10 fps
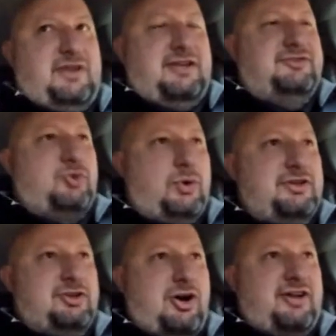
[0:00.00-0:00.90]
is going
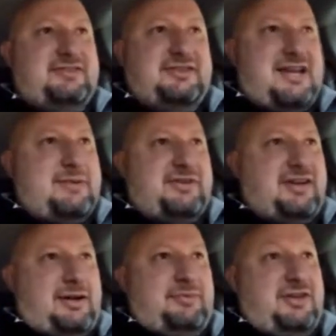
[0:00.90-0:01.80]
to cost a game at
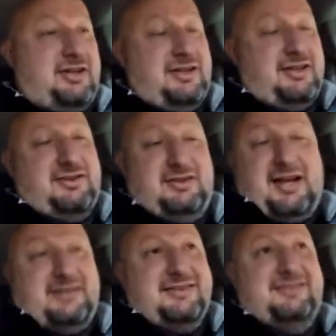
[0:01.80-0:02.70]
times. And
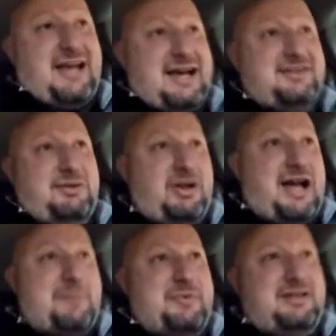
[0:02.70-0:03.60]
that's exactly what
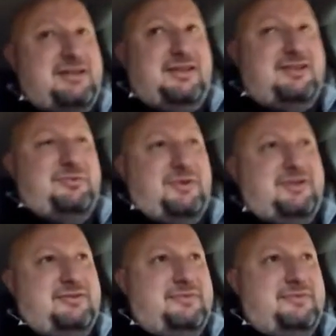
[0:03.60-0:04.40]
happened in this one.